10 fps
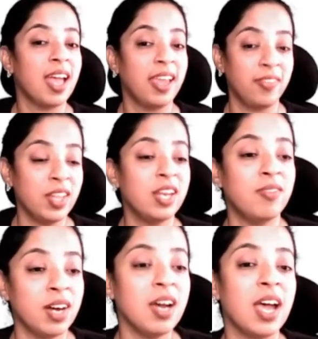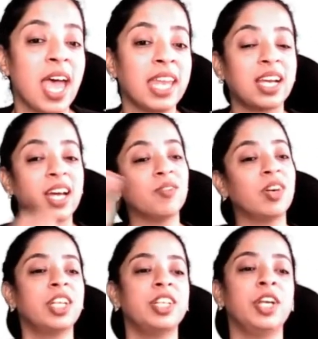in the liver and
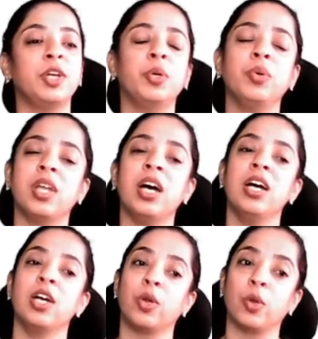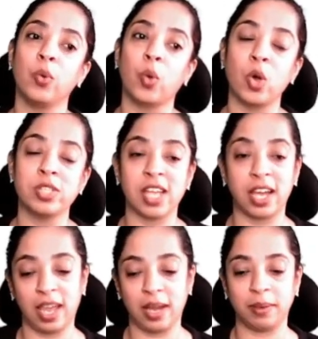convert it into the glucose
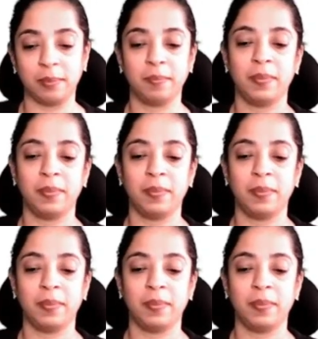again.